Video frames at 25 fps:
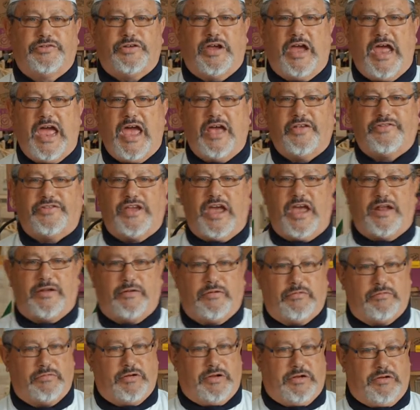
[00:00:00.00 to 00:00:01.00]
So how's
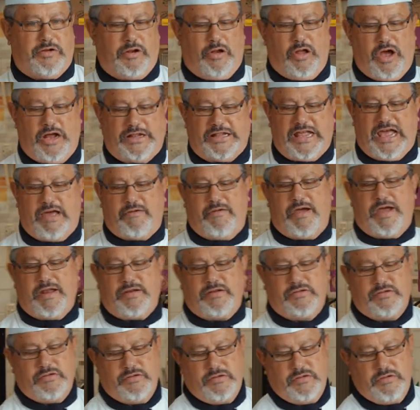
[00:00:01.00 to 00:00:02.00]
that? You like that
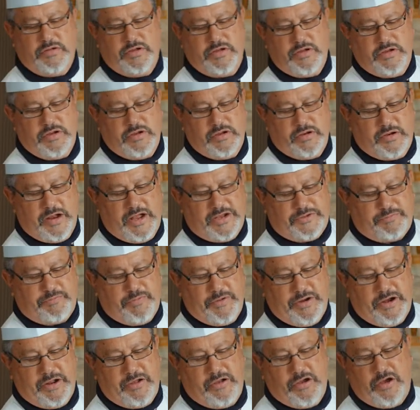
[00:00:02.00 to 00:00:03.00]
one? That's
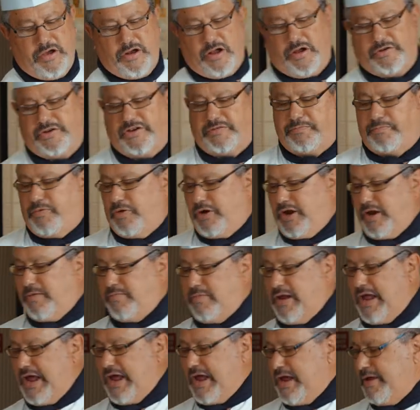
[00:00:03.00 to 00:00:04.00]
pretty good. I'll just put
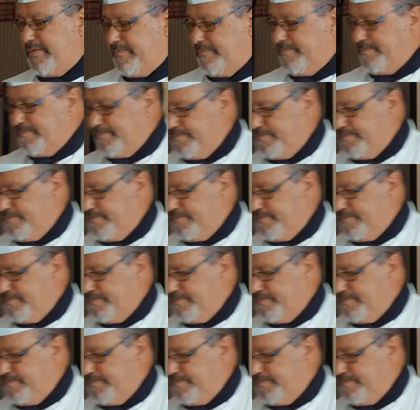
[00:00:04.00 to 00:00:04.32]
him there.